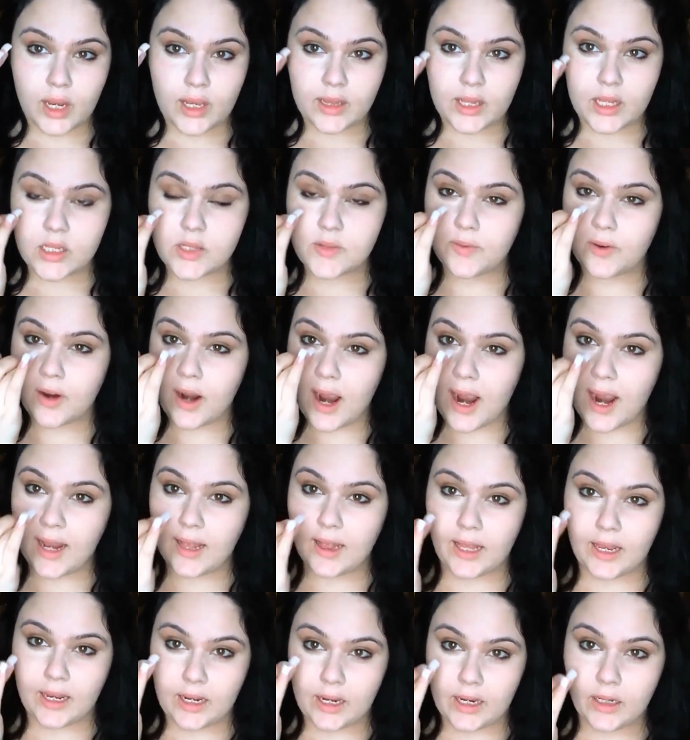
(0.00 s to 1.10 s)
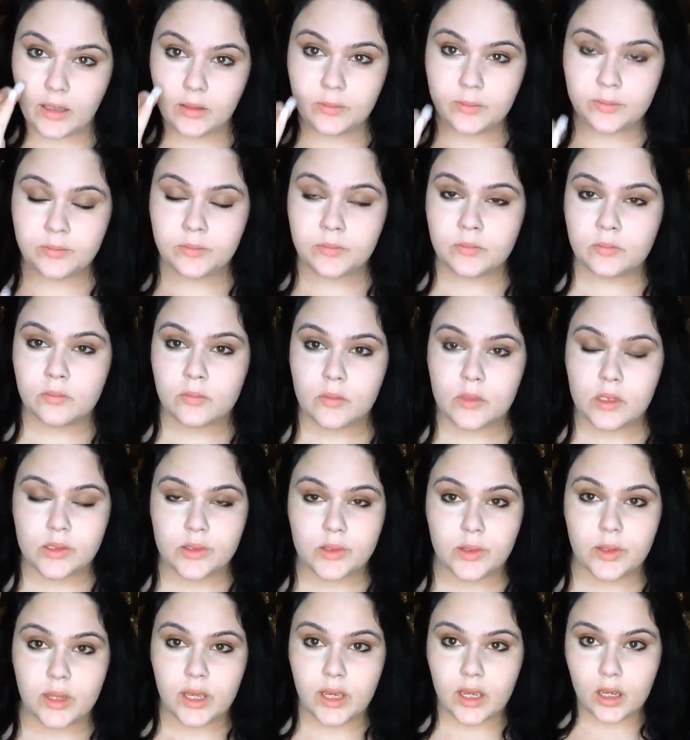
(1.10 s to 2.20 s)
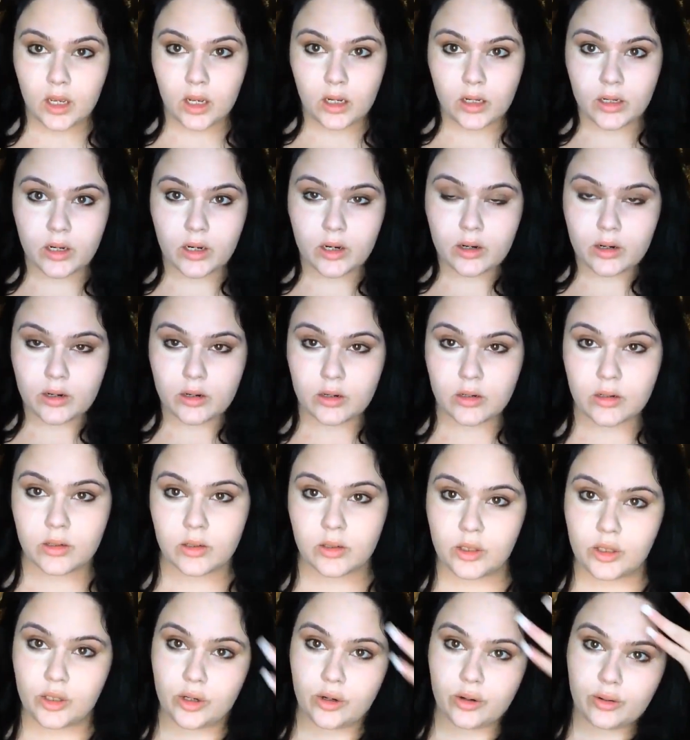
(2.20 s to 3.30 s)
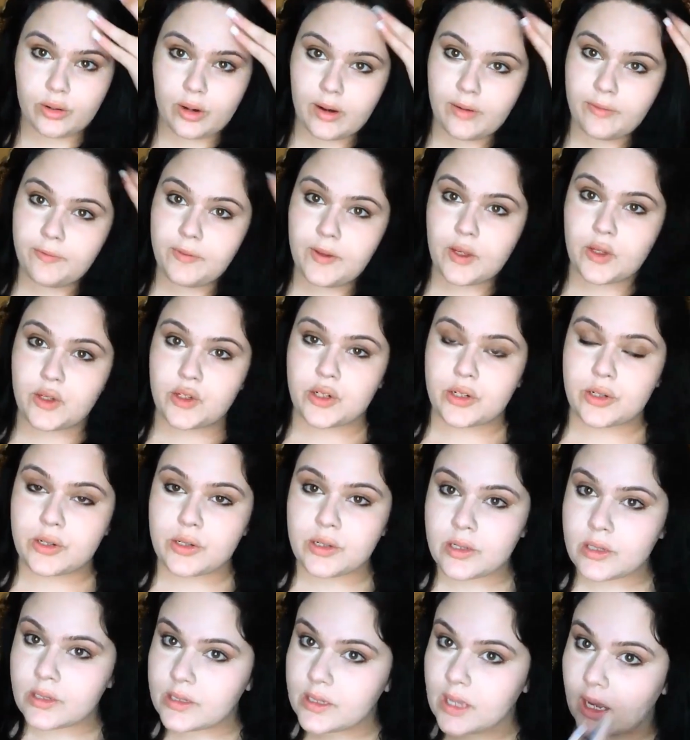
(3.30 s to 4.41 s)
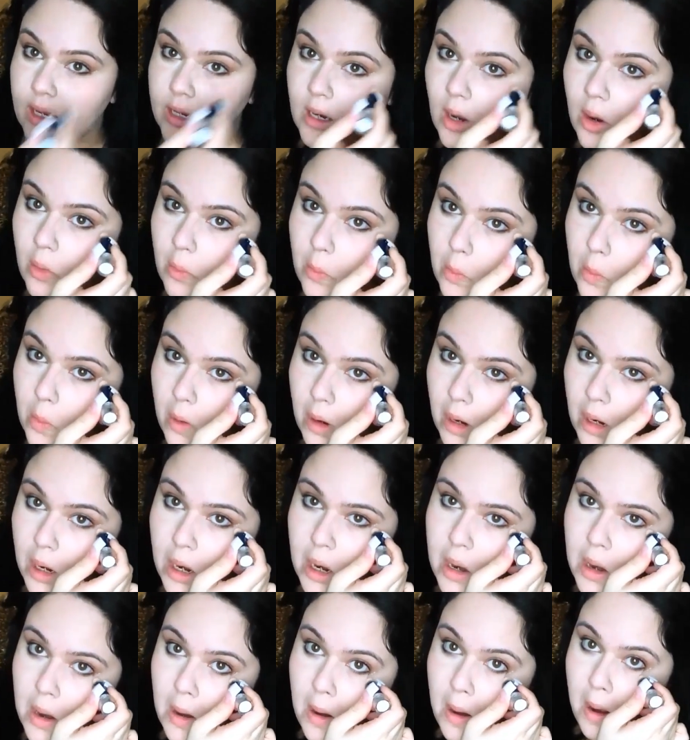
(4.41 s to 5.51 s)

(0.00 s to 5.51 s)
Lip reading: and that's for highlighting so that all your features stand out more.